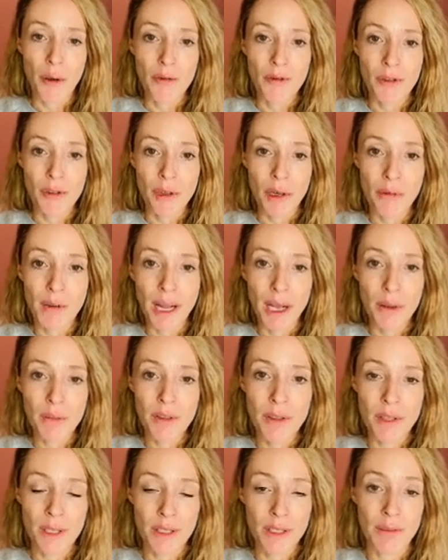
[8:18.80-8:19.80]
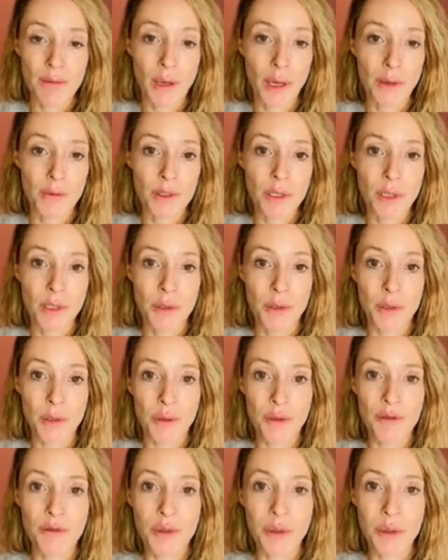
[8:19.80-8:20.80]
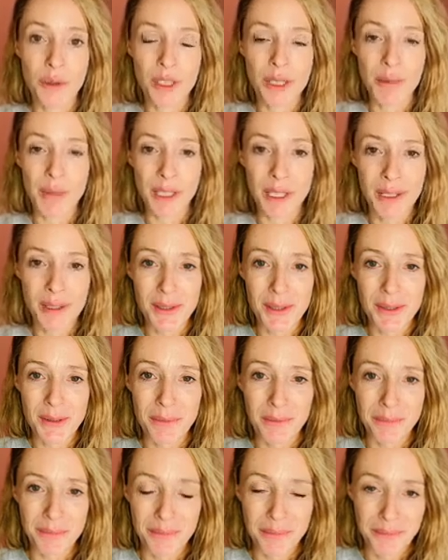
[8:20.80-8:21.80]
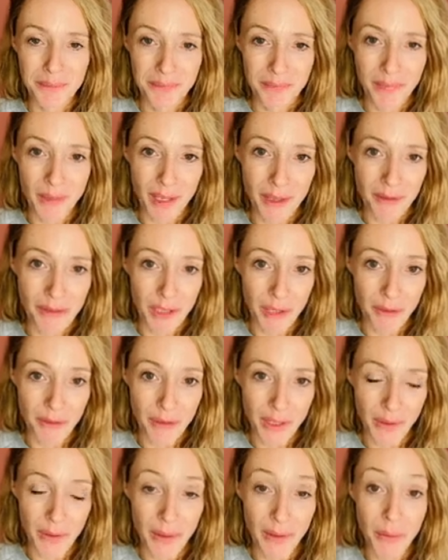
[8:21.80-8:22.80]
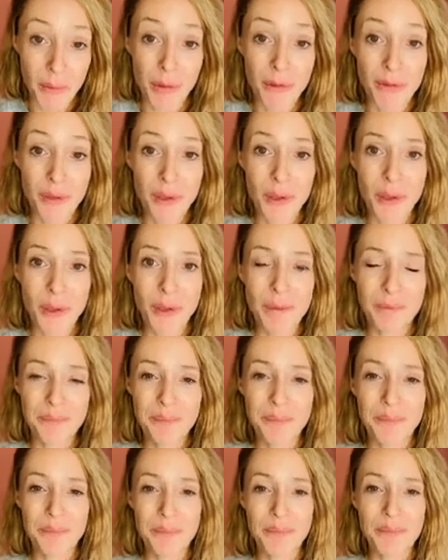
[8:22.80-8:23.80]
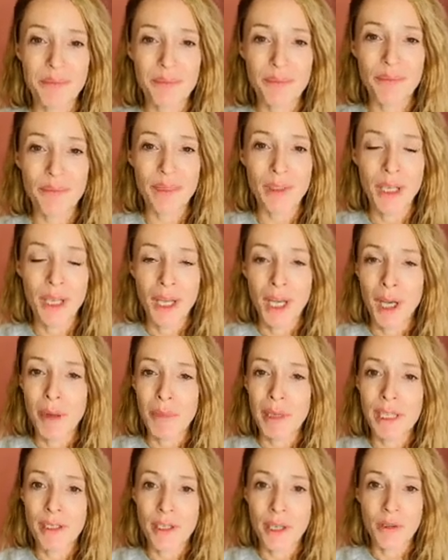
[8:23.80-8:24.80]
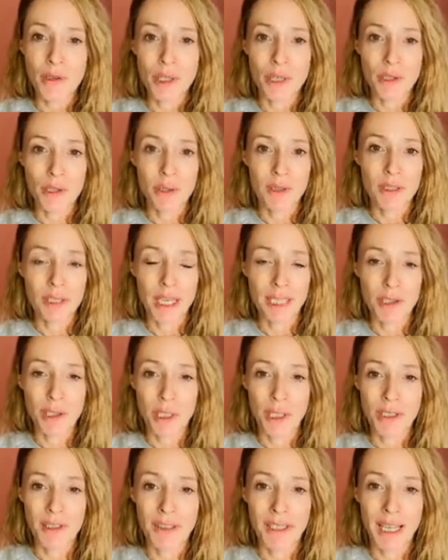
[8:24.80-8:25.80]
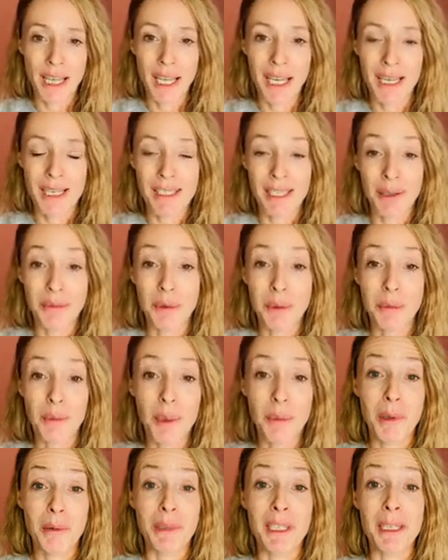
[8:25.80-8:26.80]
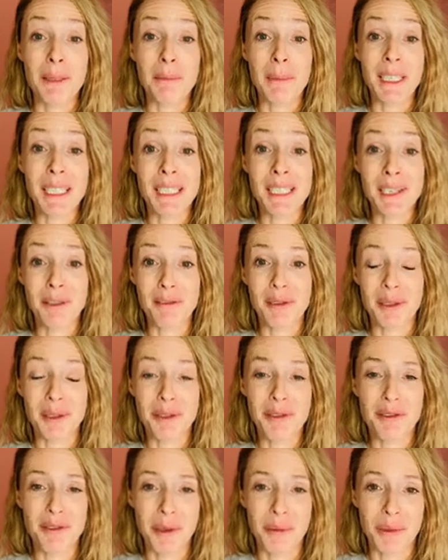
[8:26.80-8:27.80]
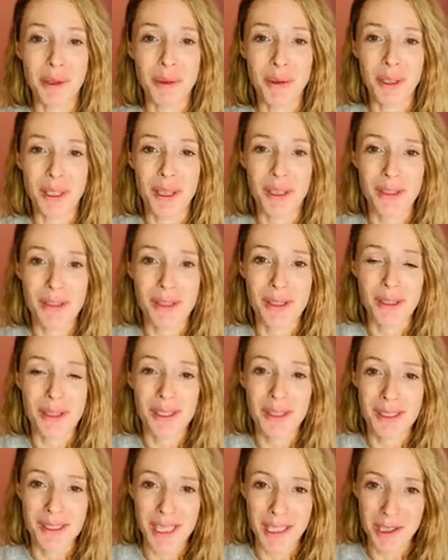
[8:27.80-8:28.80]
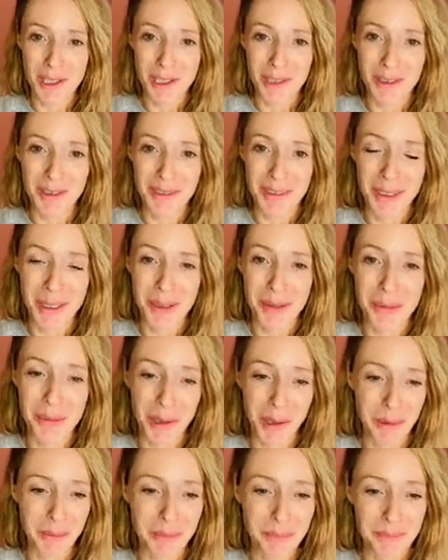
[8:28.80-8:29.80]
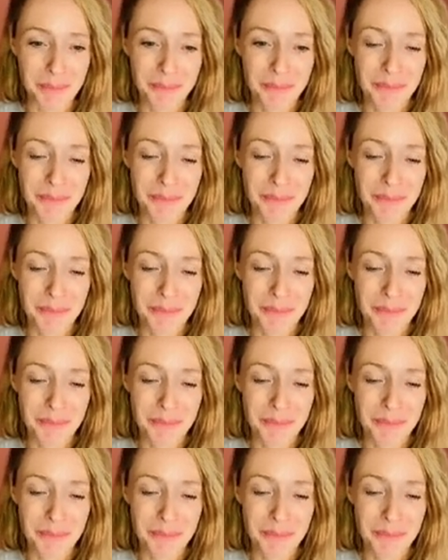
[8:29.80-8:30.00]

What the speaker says: for around 35 to 40 minutes. If you've done this before, please don't judge your session, as it will probably be different from your last session as well.